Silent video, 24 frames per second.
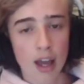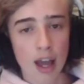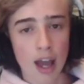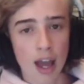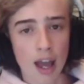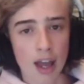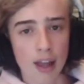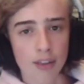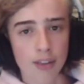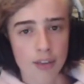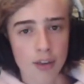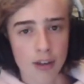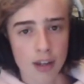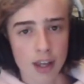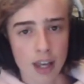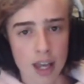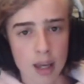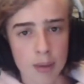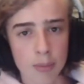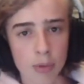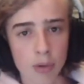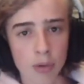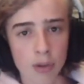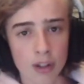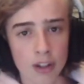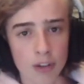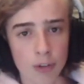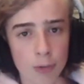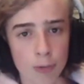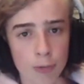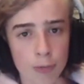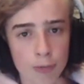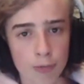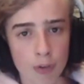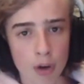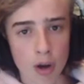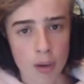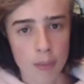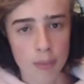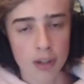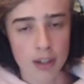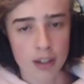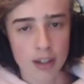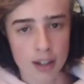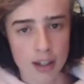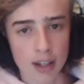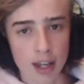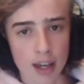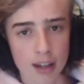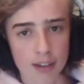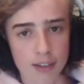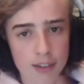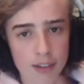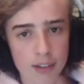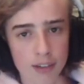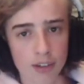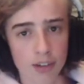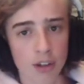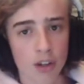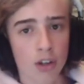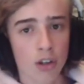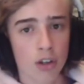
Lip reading: and the cable is firmly connected